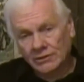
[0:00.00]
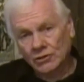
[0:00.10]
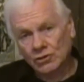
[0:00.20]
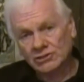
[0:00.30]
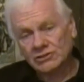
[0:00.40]
and
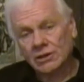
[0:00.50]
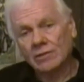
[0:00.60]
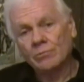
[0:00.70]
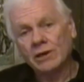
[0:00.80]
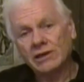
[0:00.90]
of course
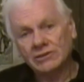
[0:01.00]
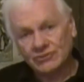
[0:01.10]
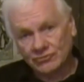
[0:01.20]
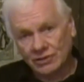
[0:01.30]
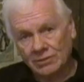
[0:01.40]

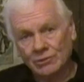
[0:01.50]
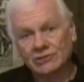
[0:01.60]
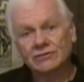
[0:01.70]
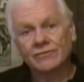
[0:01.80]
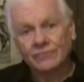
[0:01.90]
mainstream
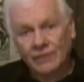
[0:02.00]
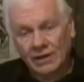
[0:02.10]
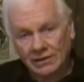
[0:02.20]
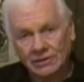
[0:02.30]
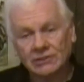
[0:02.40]
is
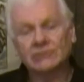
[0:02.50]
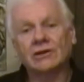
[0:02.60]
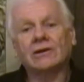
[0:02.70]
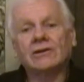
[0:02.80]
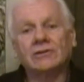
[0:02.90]
finally
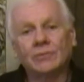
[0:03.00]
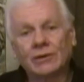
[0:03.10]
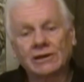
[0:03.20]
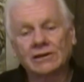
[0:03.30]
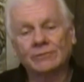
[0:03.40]
starting to
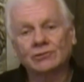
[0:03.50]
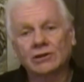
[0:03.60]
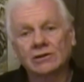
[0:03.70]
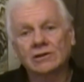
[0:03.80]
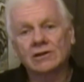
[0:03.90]
pick it up.
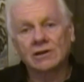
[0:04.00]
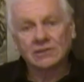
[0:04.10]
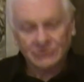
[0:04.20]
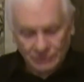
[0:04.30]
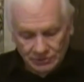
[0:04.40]
Tucker
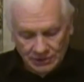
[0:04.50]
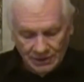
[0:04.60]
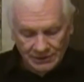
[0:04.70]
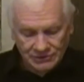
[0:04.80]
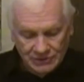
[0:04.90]
Carlson
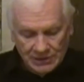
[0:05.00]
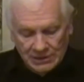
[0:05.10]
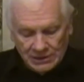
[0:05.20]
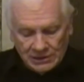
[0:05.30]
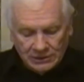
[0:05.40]
has
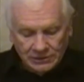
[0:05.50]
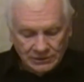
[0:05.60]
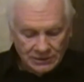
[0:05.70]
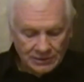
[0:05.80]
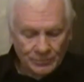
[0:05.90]

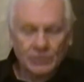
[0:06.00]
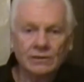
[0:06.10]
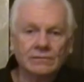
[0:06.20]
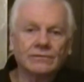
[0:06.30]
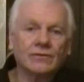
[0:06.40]
done a couple